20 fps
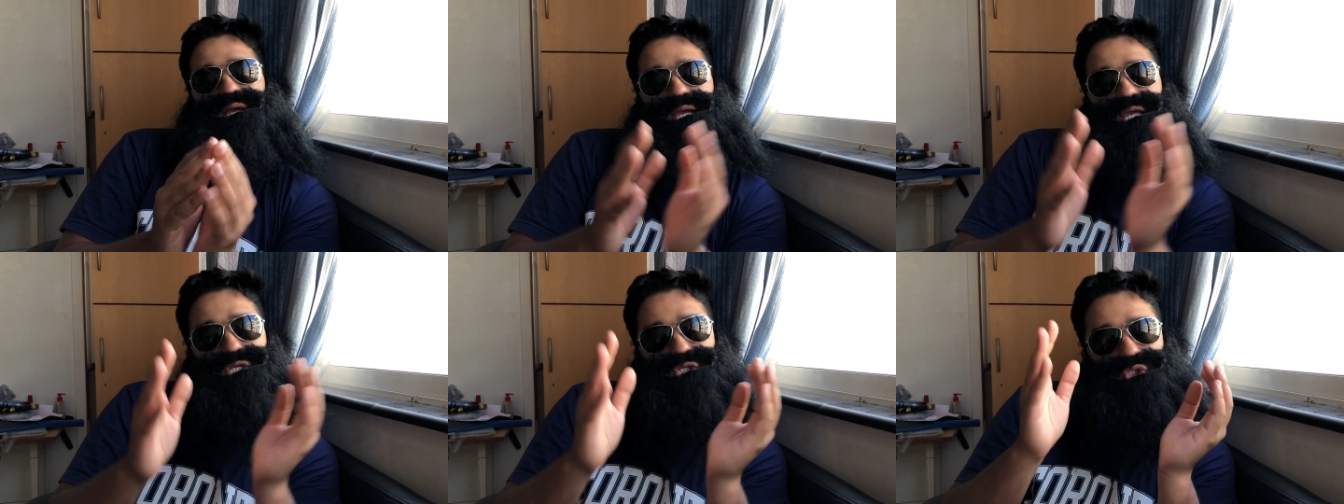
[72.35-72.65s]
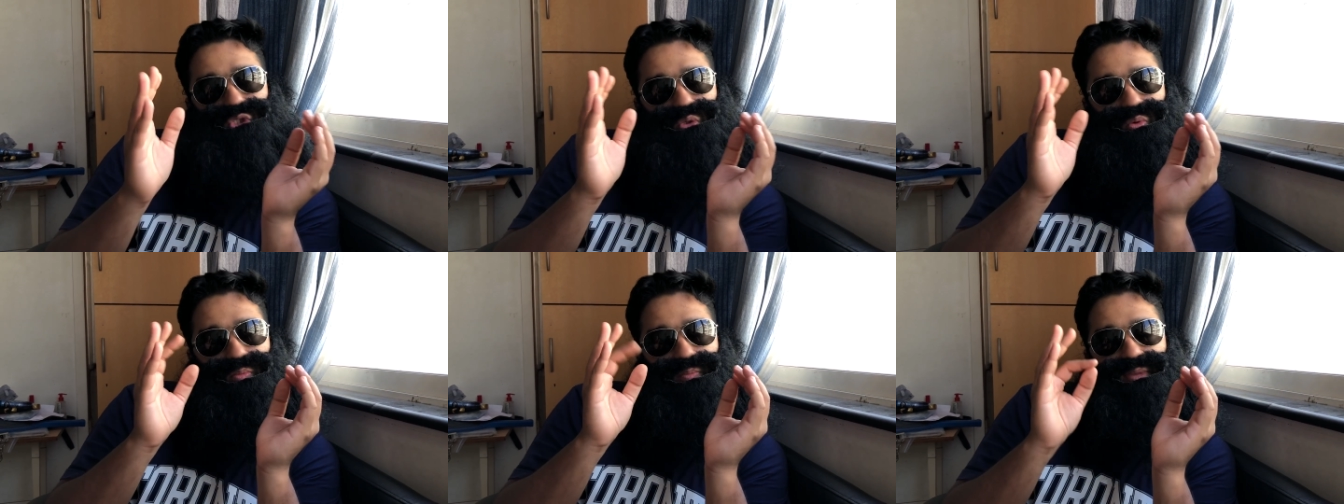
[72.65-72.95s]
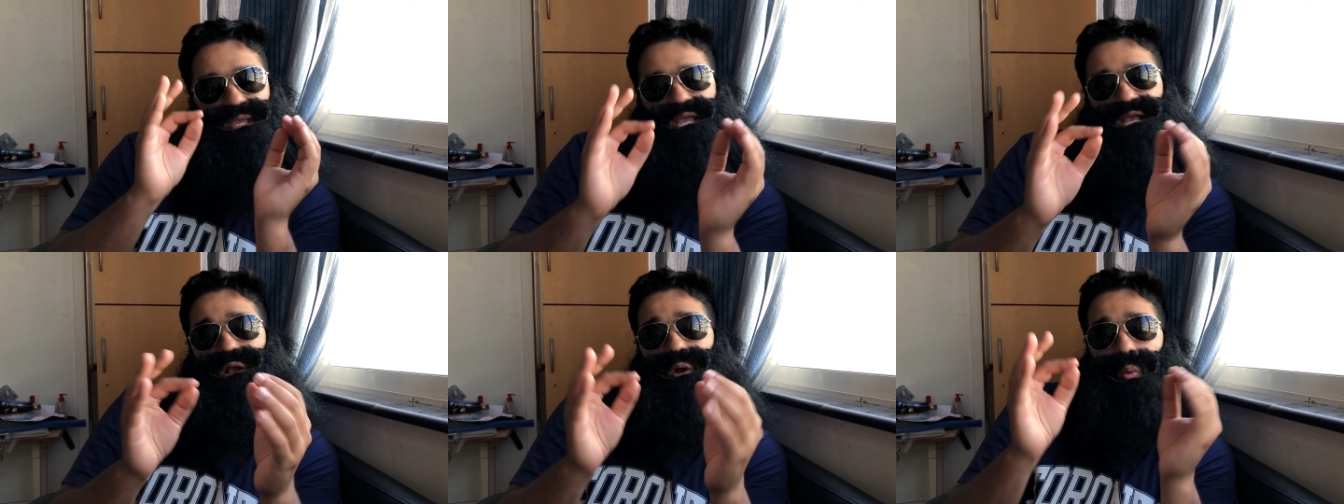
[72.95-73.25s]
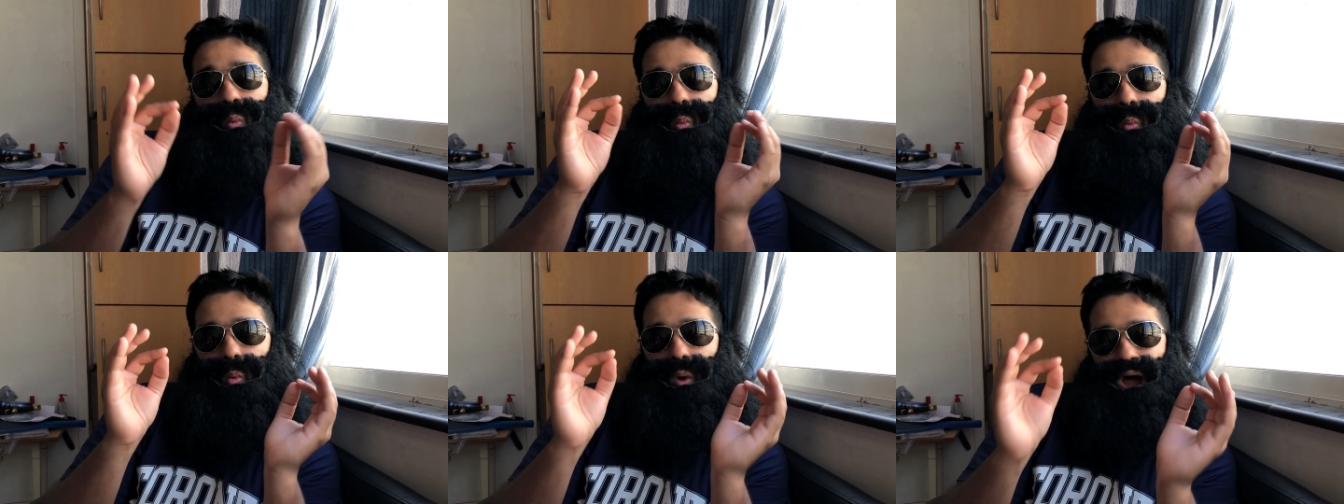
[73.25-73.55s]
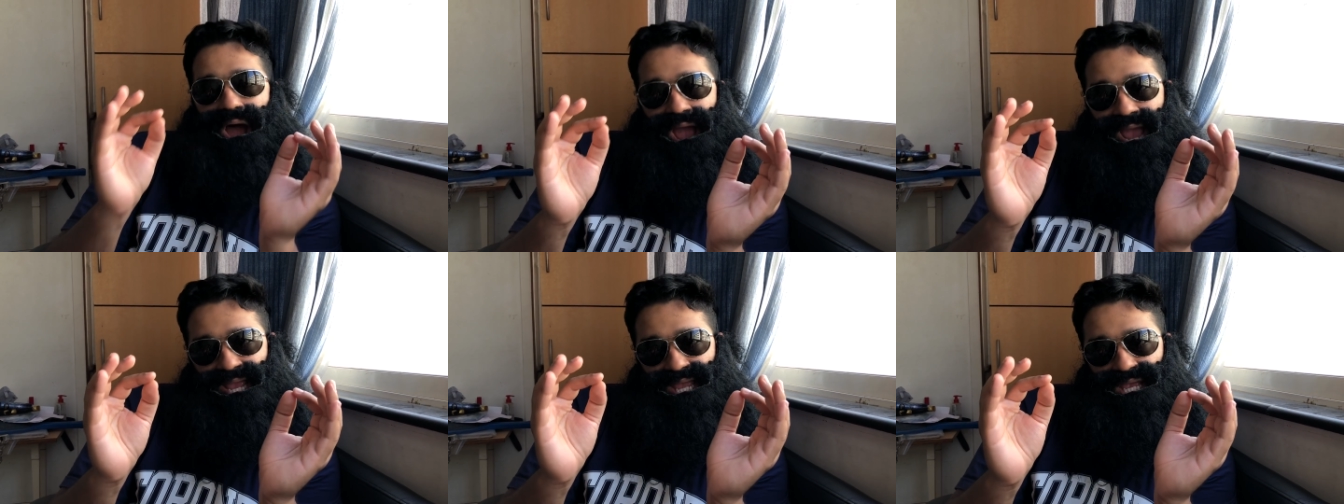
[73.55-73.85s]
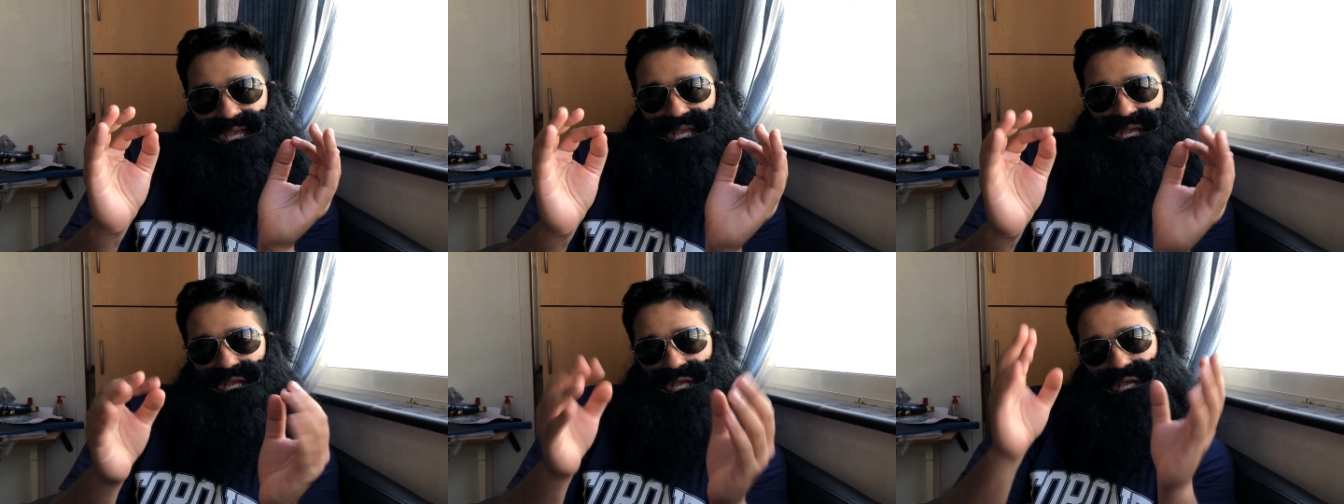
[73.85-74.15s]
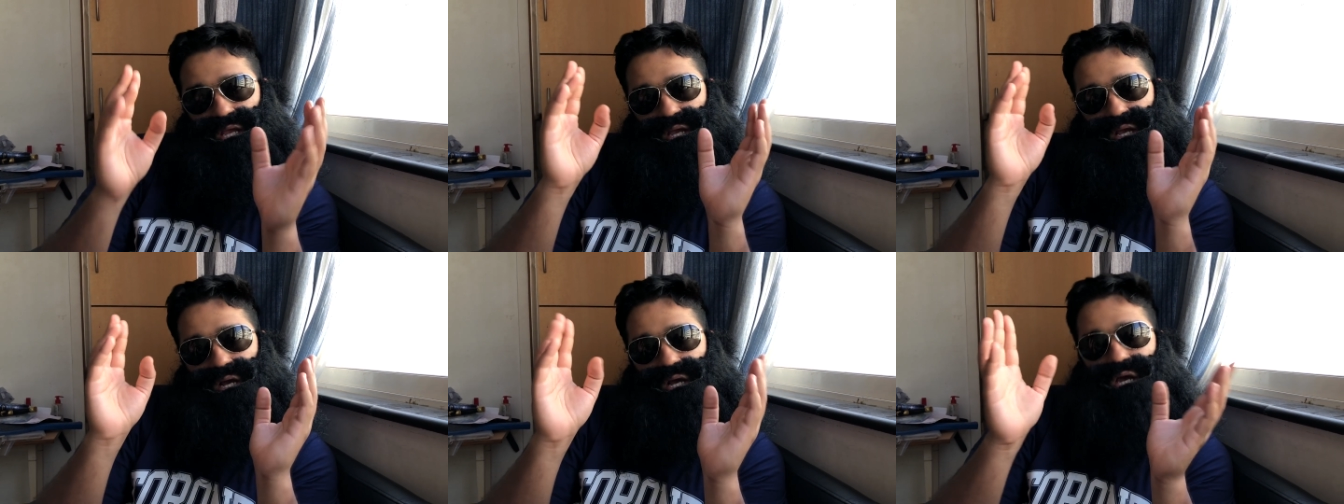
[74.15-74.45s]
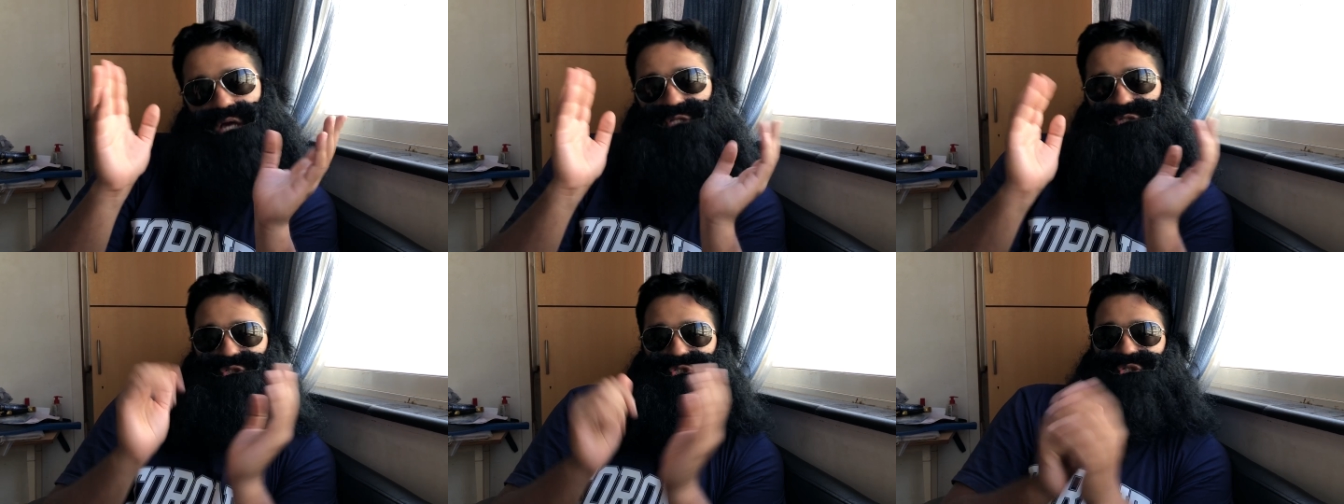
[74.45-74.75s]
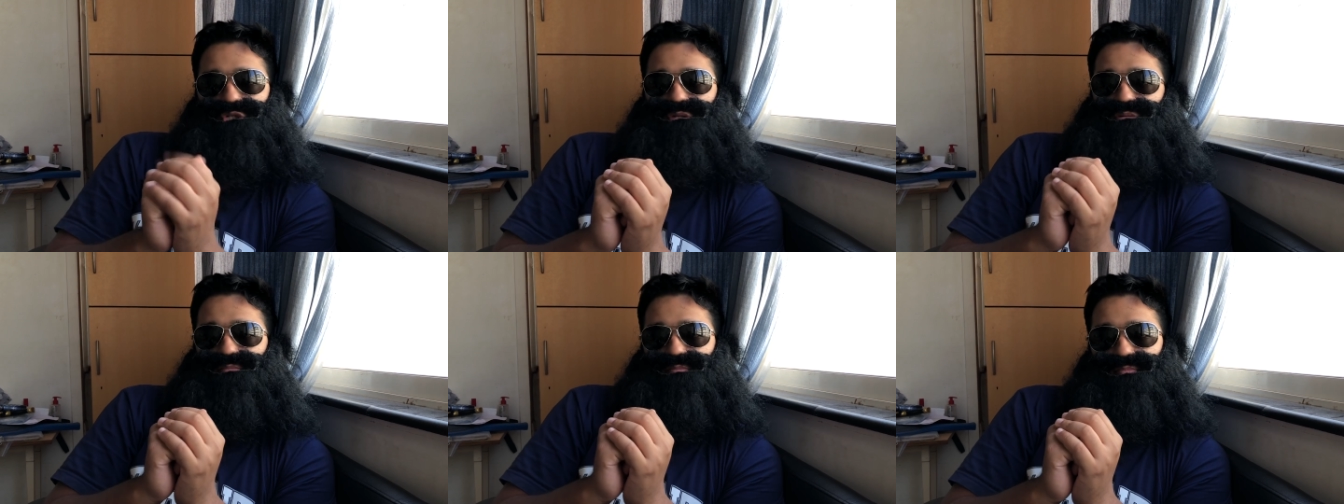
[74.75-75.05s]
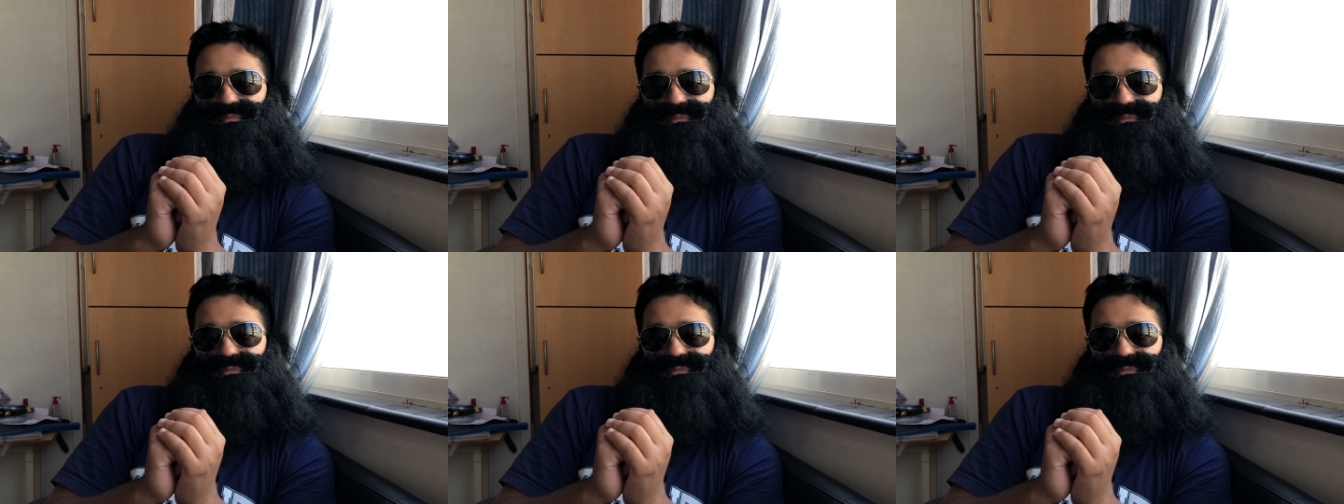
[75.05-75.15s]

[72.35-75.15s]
is to make why culture.